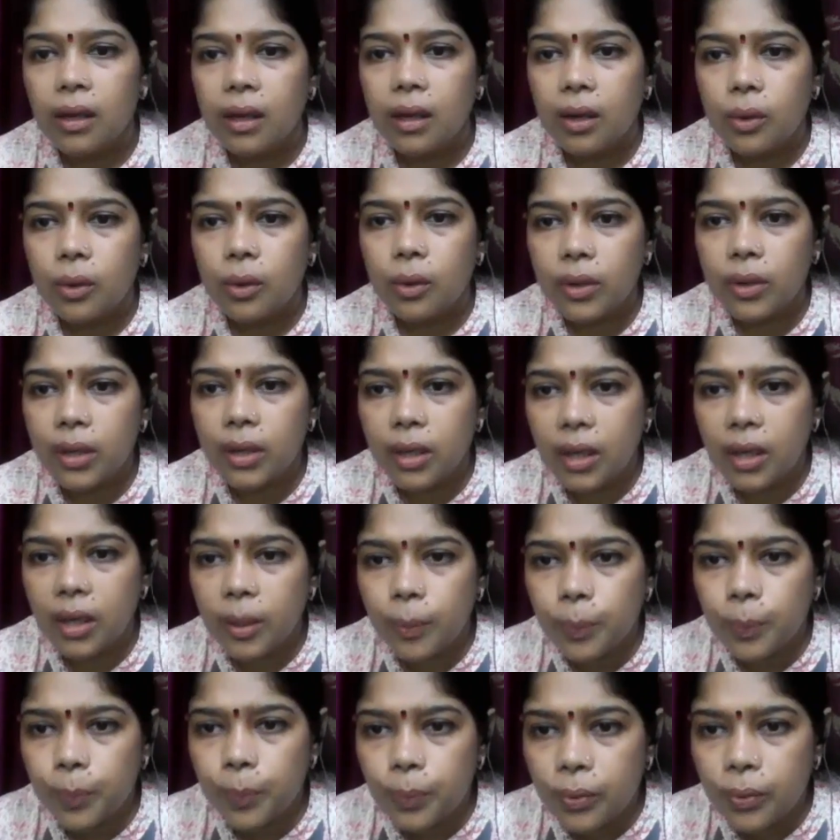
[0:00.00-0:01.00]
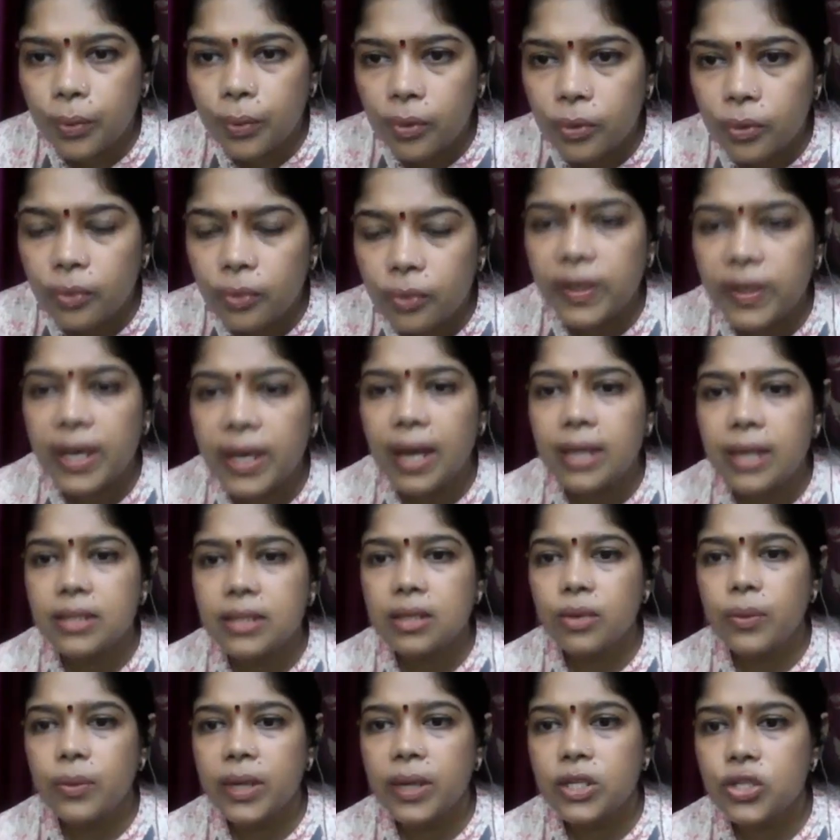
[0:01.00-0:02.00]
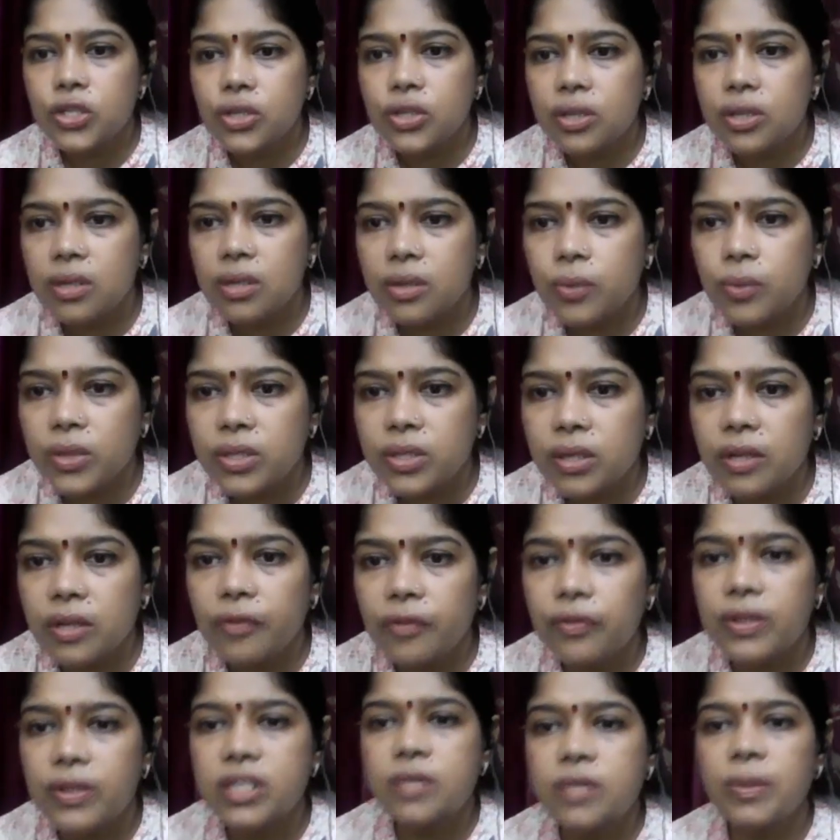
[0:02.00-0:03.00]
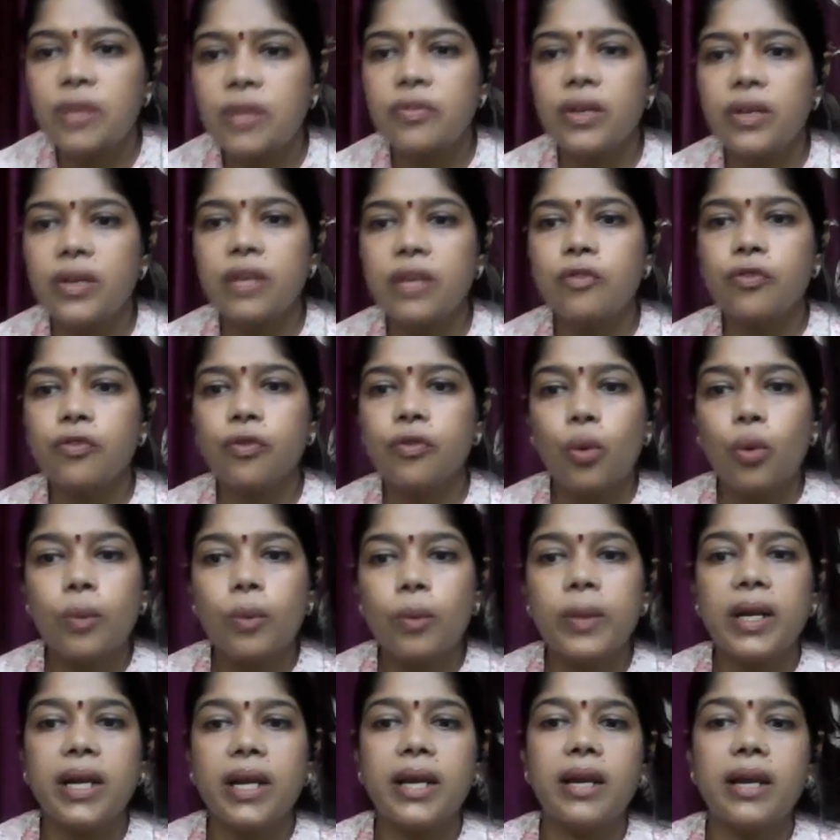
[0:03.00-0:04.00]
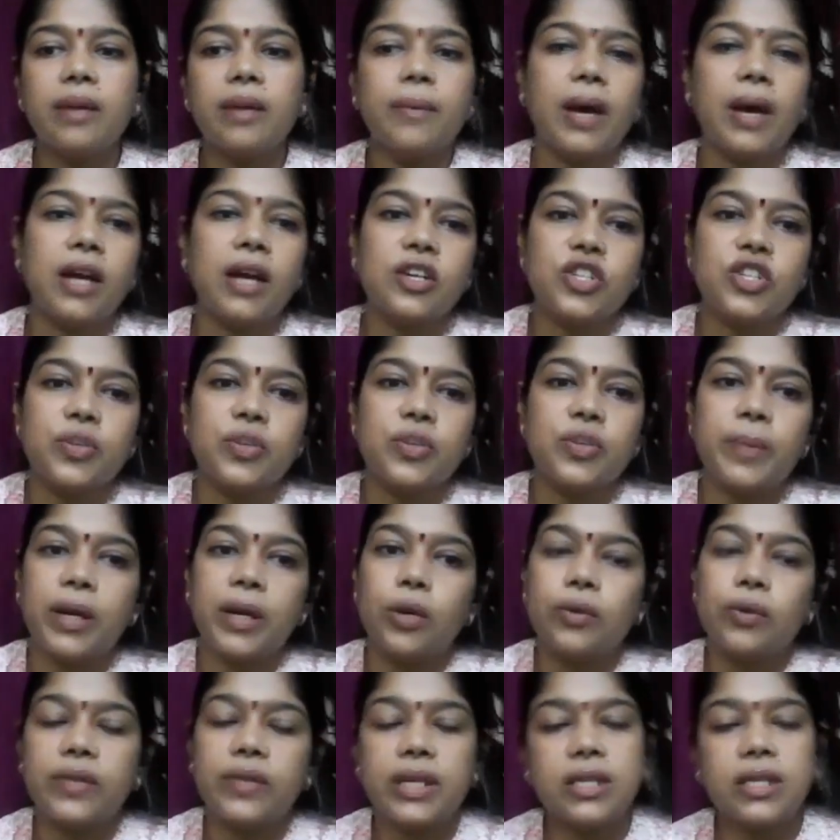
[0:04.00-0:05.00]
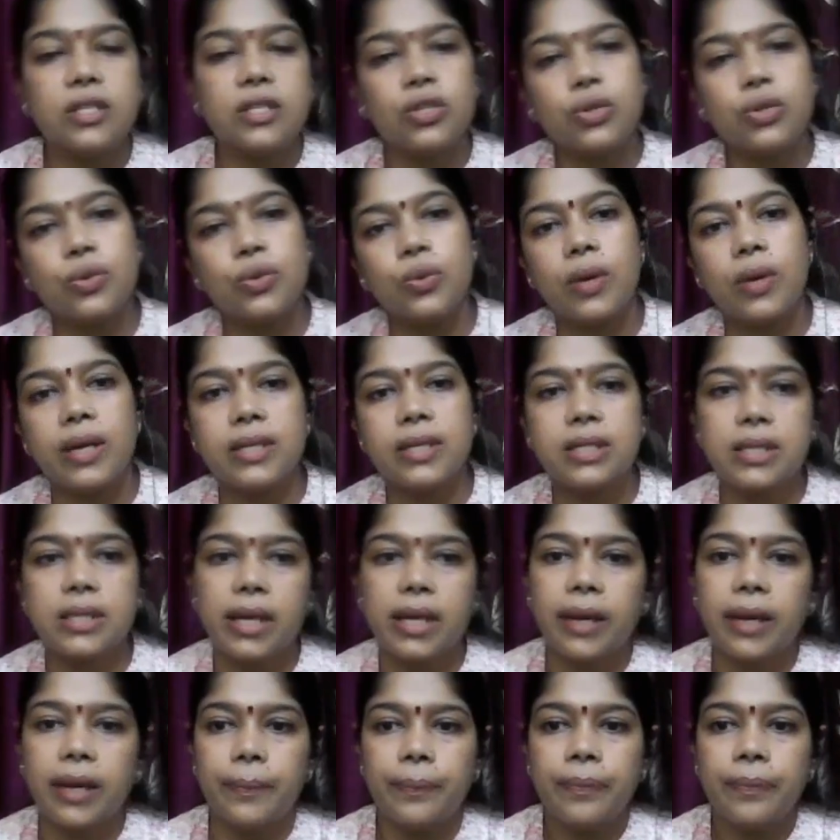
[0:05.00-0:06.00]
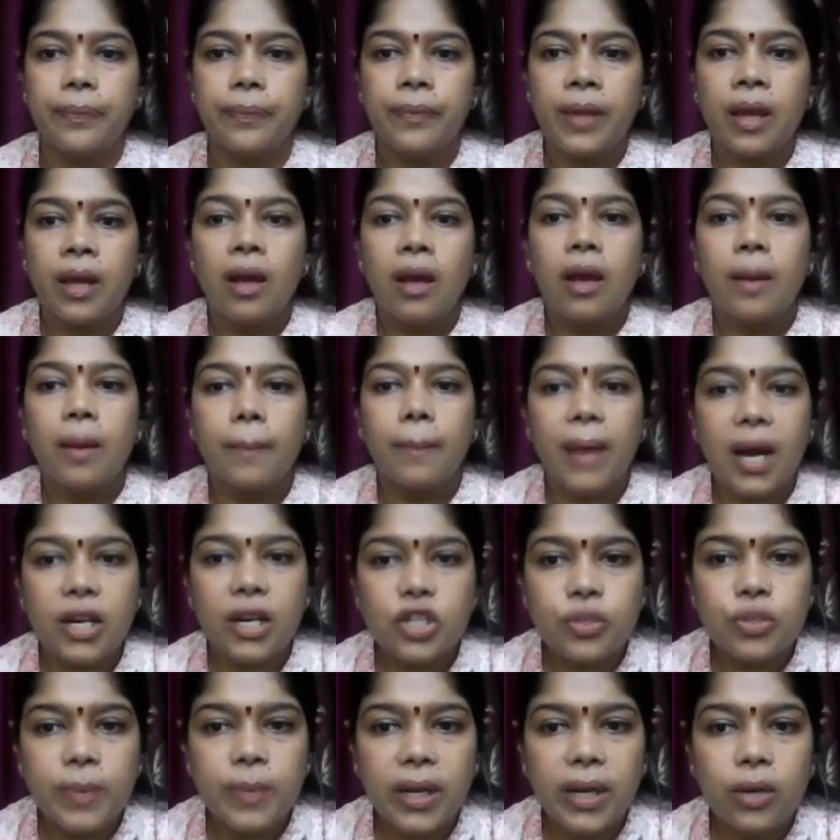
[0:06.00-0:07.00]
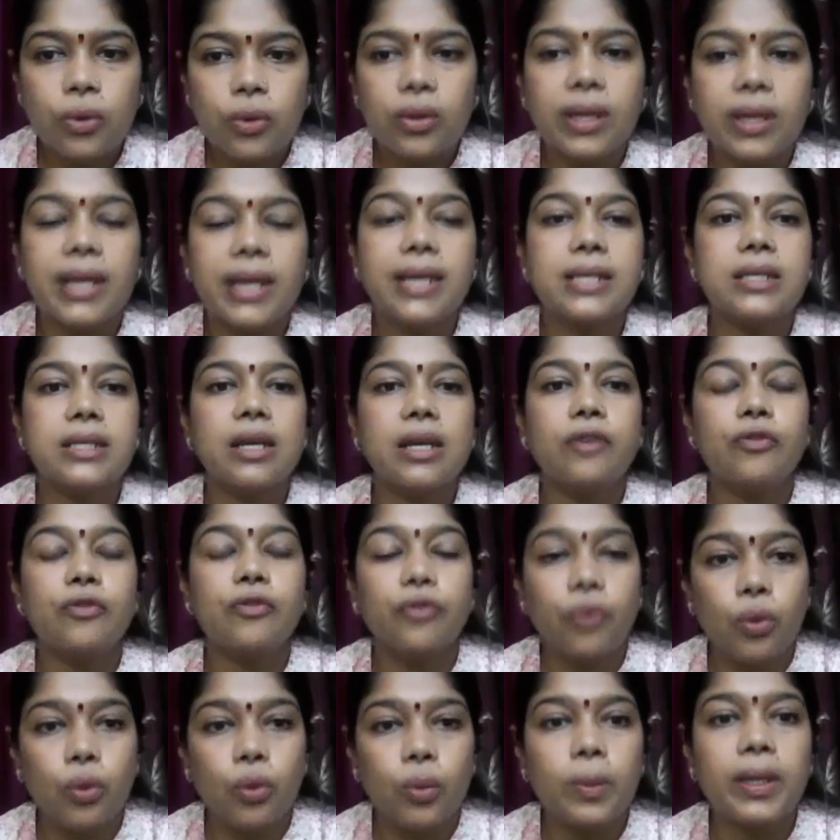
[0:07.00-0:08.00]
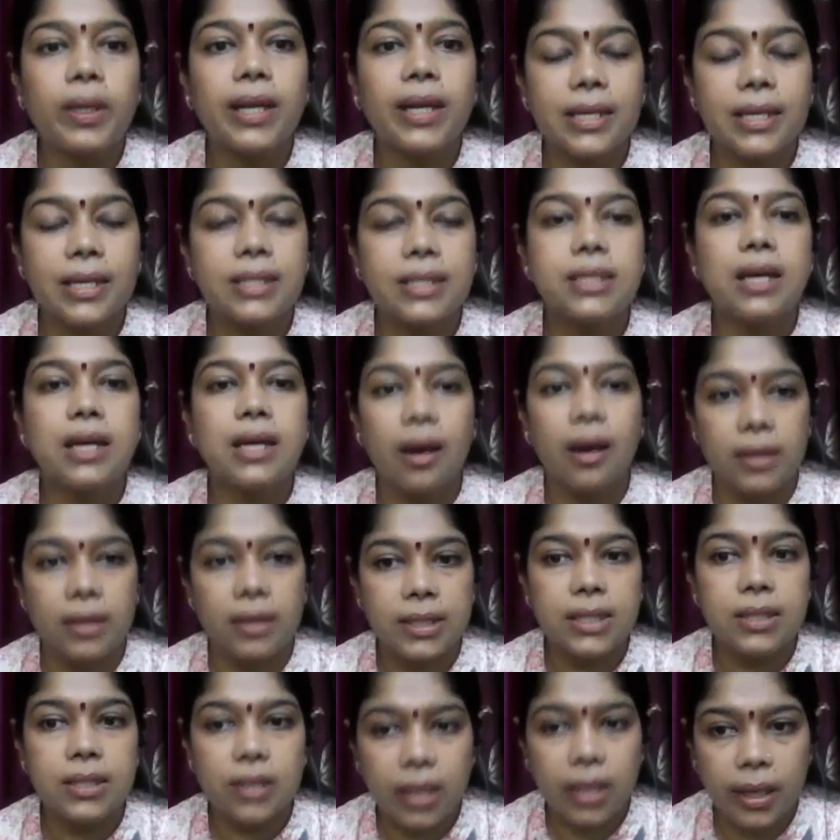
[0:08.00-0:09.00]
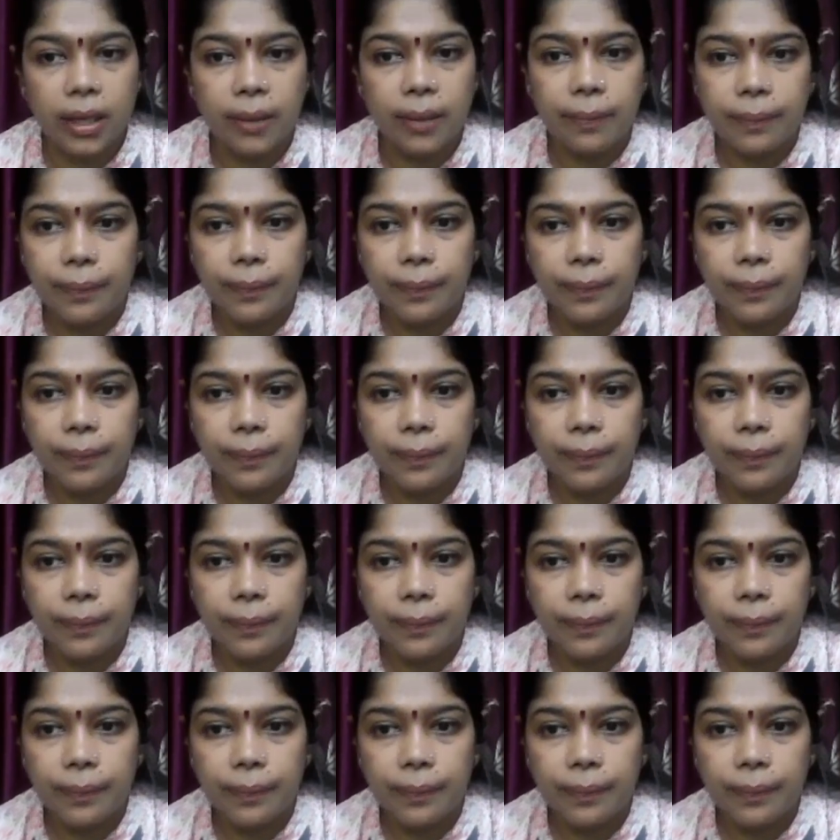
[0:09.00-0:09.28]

Okay, Purvi has a question. What's the difference between foam clay and marshmallow? These two are same. Marshmallow clays and foam clays are same.